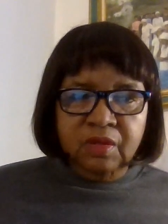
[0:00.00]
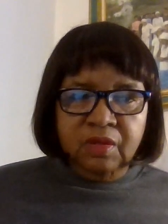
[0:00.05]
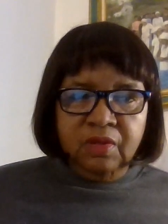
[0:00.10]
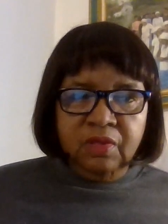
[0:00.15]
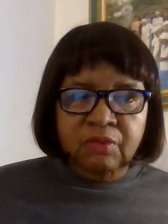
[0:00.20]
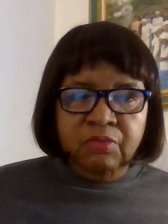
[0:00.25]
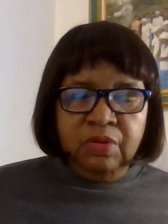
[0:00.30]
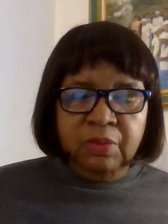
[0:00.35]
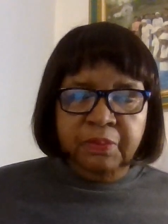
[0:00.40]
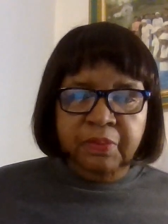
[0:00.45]

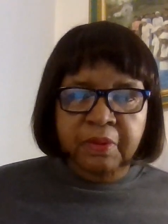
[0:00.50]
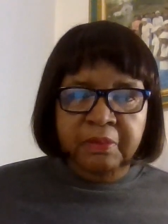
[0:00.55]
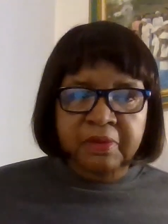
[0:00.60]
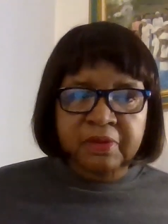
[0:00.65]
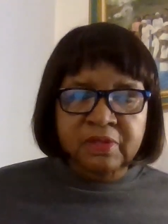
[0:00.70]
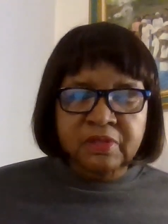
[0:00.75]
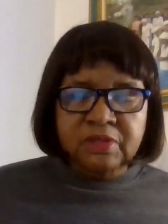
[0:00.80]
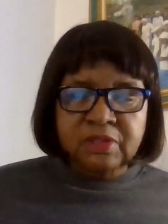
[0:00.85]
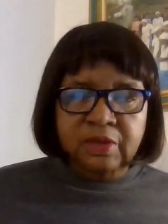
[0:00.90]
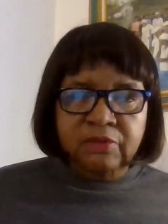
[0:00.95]
The
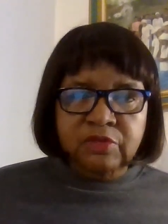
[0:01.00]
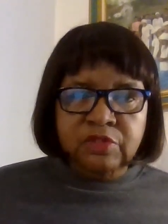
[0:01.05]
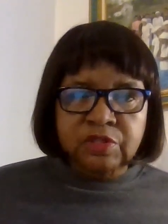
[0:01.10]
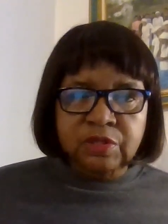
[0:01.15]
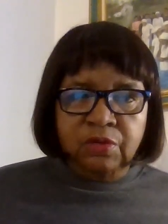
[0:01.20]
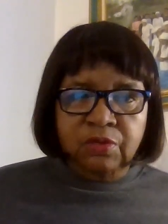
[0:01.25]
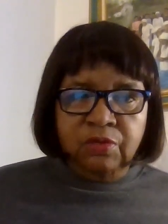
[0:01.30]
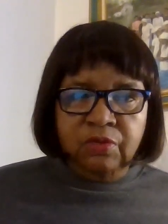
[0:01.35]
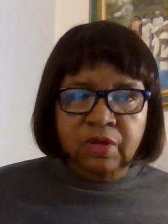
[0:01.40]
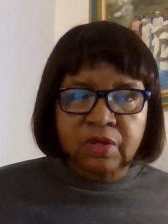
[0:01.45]
Republicans have
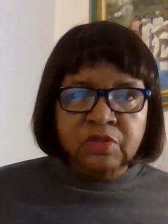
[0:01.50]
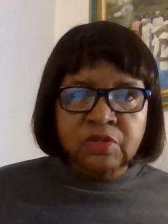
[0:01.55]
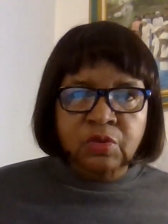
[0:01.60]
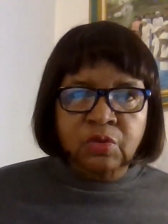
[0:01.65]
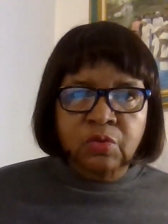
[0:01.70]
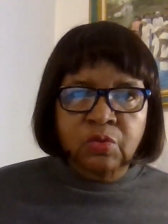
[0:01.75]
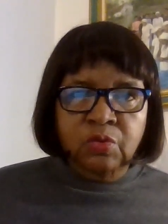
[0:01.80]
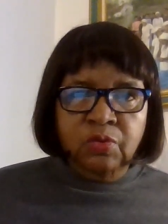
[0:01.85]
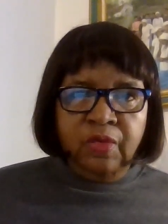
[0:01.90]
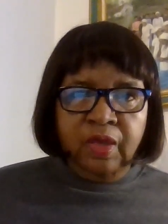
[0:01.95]
shown us
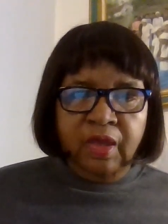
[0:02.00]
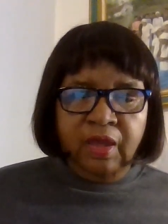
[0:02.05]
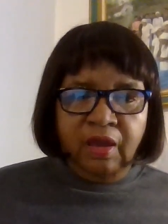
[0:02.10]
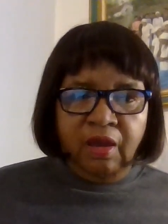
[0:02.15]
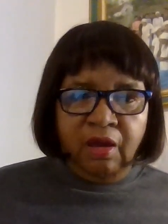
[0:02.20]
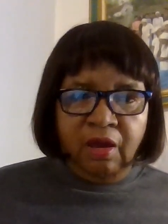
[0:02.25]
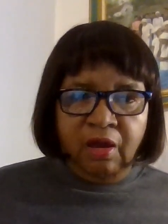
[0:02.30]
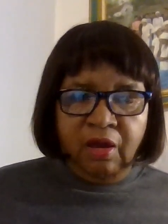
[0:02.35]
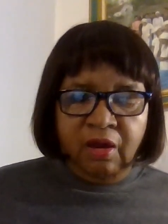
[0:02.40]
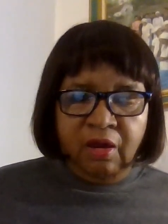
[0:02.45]
who they
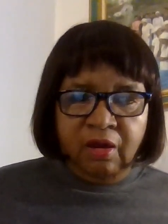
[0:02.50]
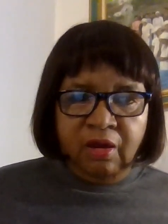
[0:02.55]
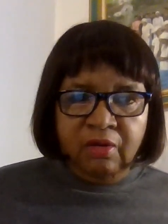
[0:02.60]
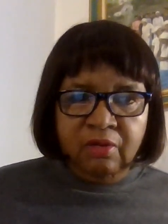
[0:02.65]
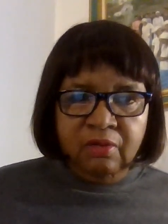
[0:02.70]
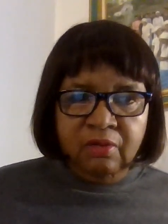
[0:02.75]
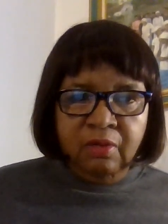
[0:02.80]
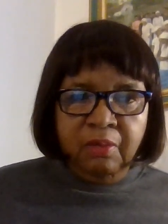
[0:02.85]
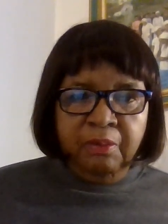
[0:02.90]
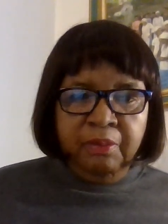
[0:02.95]
are.
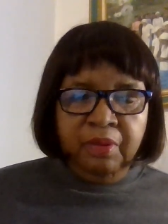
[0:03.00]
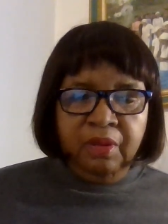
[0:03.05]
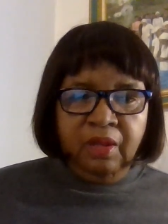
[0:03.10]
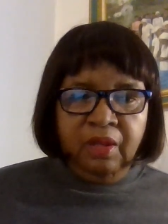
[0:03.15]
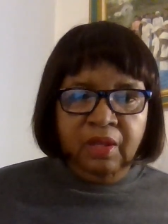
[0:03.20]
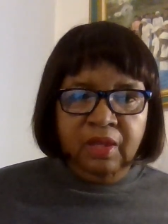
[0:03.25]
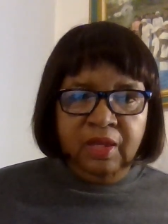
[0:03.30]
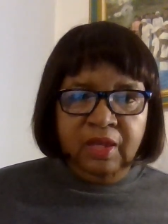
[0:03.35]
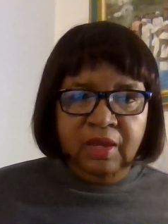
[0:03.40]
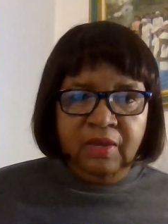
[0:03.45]

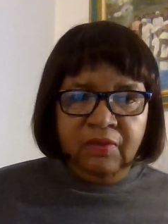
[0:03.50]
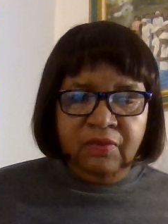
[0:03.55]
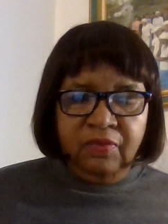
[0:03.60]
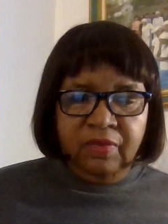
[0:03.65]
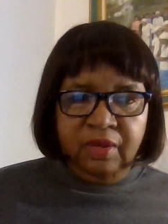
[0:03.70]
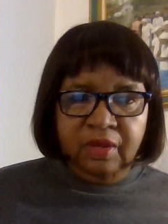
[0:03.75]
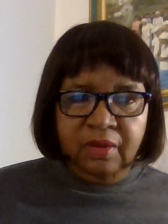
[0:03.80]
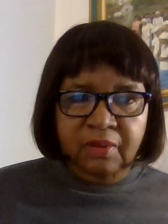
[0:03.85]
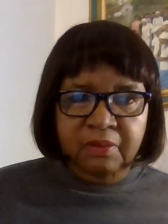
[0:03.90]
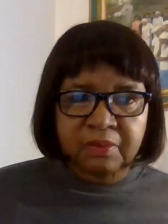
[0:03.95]
Believe
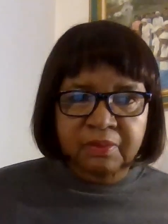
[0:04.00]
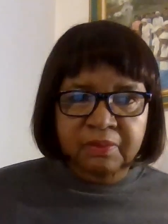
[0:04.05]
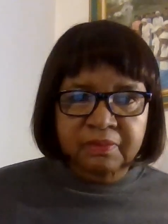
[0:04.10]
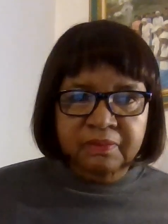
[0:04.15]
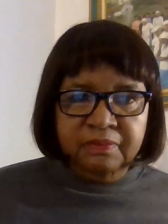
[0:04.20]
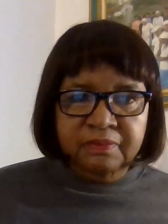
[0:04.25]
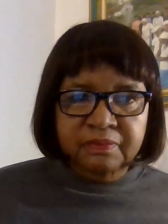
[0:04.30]
them.